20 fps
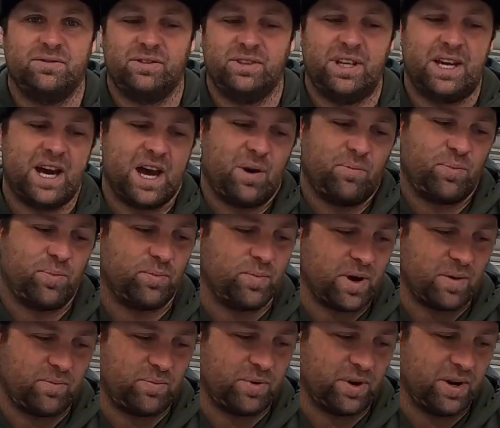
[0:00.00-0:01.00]
Yeah,
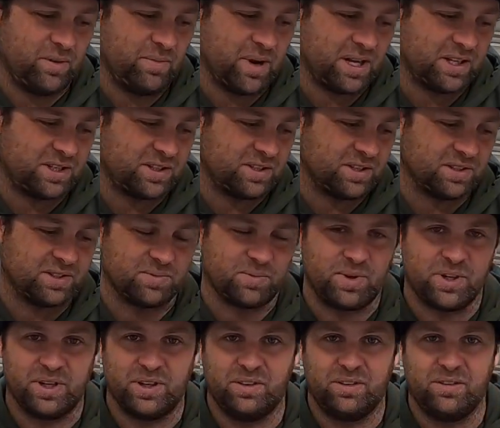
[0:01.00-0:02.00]
I pretty much just
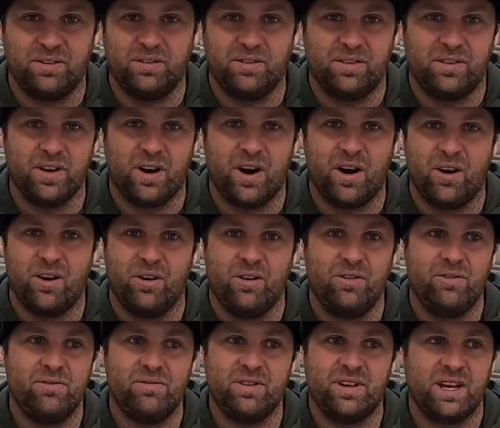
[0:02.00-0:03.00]
want to
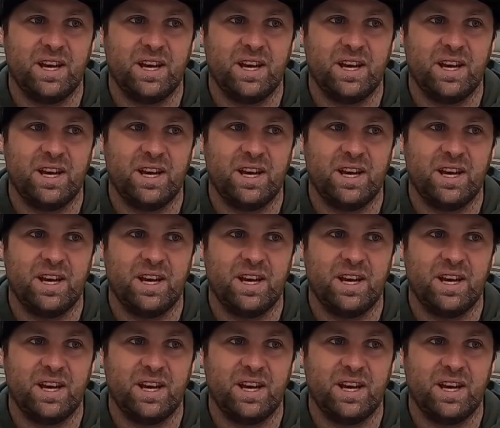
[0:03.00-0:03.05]
go,